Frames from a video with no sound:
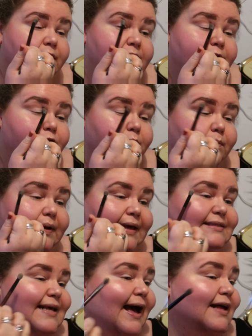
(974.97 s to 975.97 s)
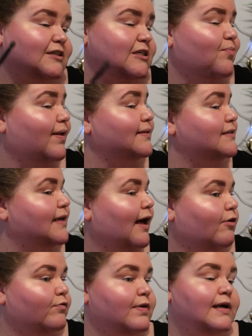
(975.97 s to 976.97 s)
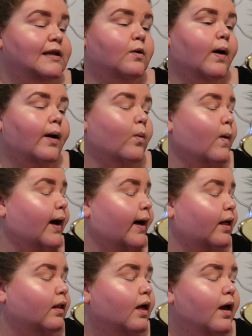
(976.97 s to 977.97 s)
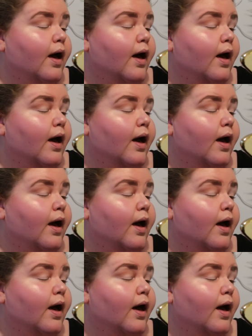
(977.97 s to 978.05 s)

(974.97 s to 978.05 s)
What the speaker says: really crumbly, it's actually blended out really quite well,